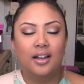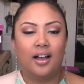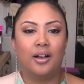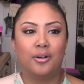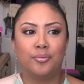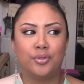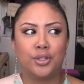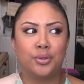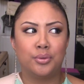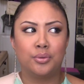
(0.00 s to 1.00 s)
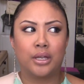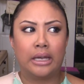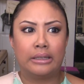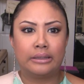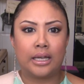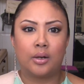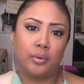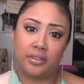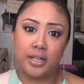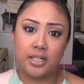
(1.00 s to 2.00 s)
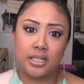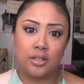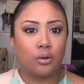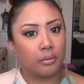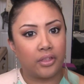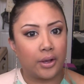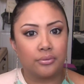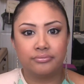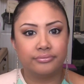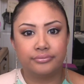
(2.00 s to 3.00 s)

um, you can get it with nicotine or without.